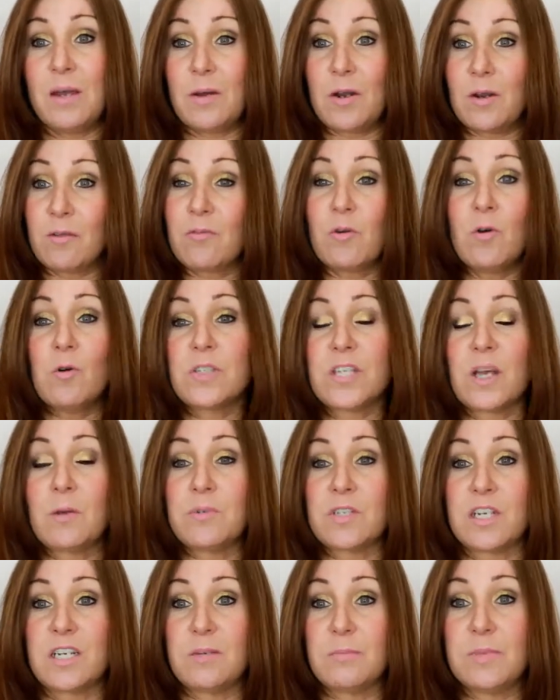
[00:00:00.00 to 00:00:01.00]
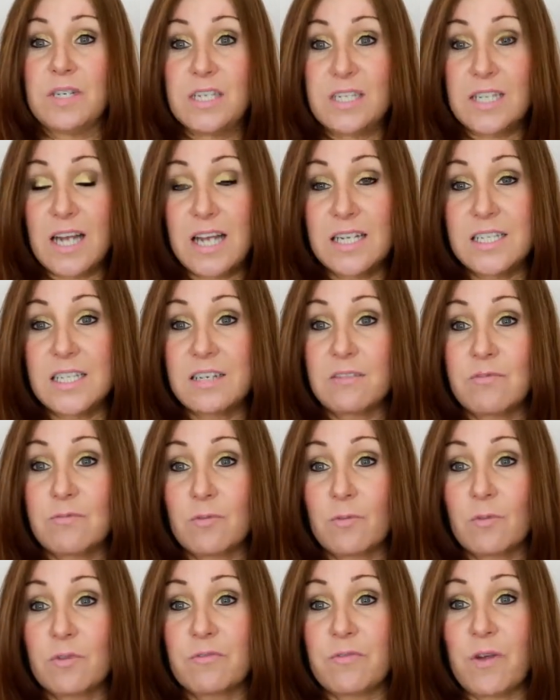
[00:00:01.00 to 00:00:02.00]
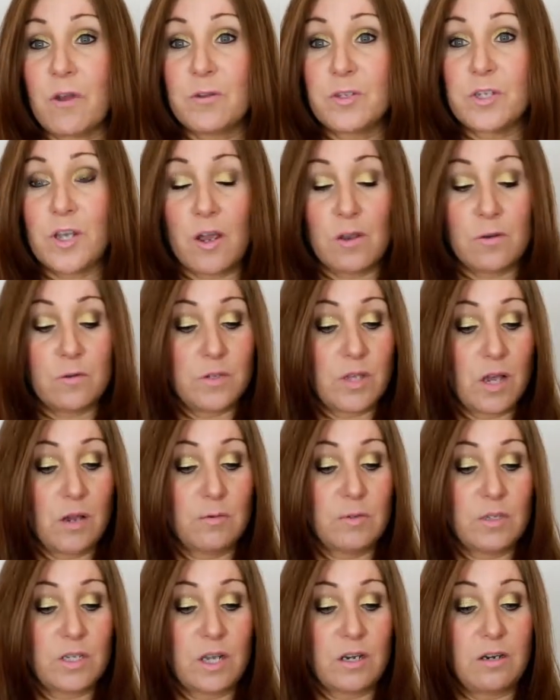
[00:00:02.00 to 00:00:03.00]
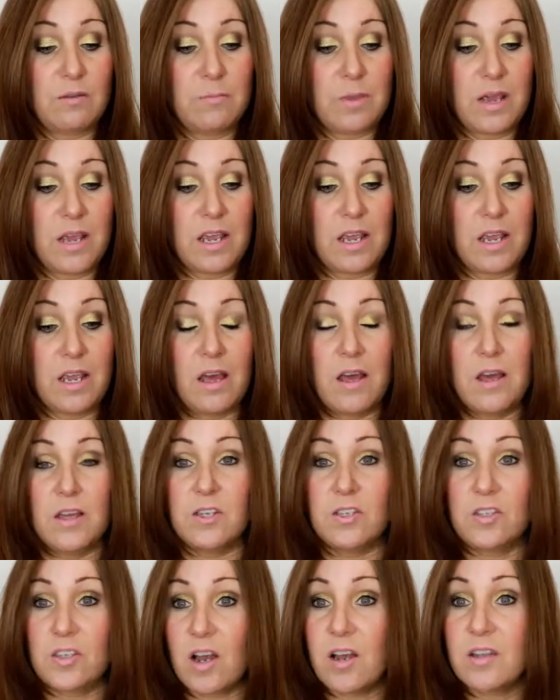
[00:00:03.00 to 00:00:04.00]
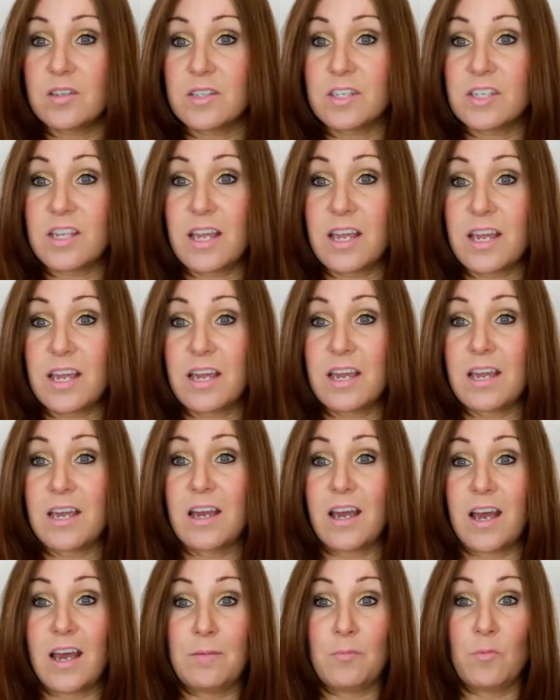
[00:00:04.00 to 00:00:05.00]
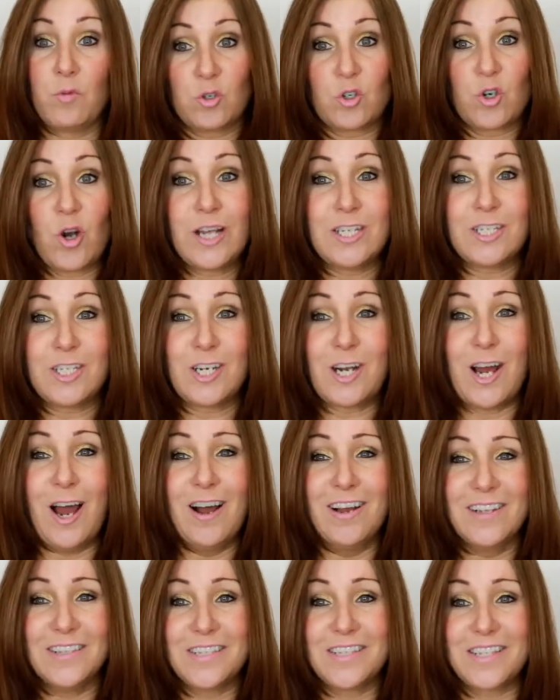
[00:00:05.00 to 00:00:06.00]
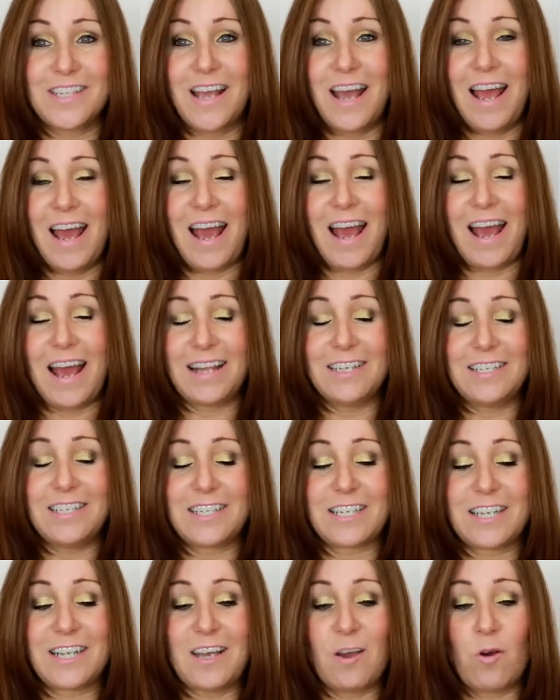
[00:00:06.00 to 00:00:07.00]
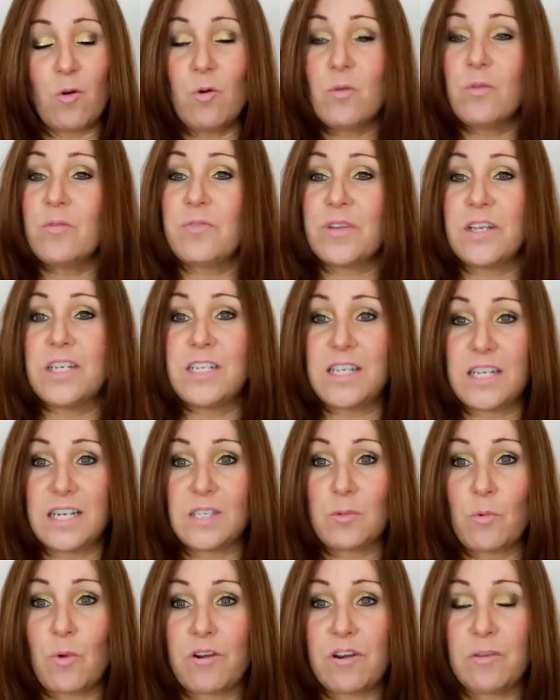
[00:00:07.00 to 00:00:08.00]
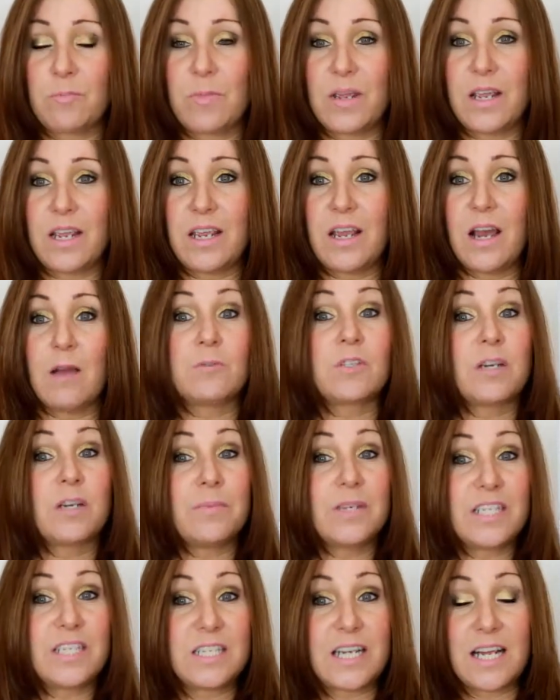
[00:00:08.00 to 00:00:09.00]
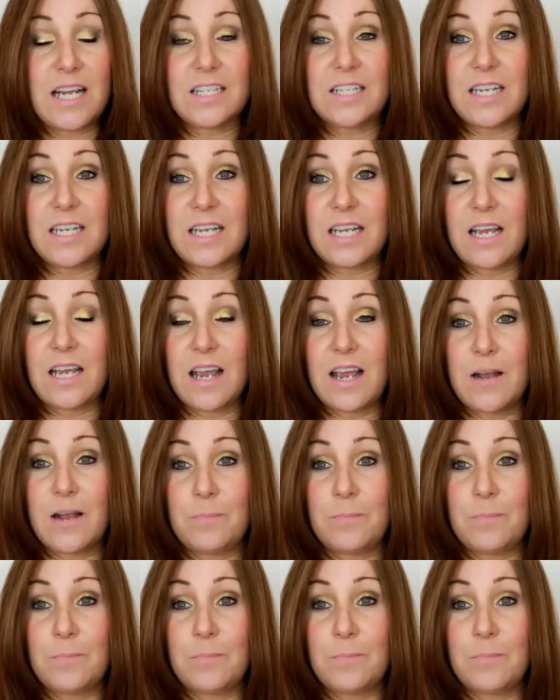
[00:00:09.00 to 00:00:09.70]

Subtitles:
And of course, I was going to be standing for all the photos. I was going to be dancing or trying to dance, and all of these things worried me. I was going to be standing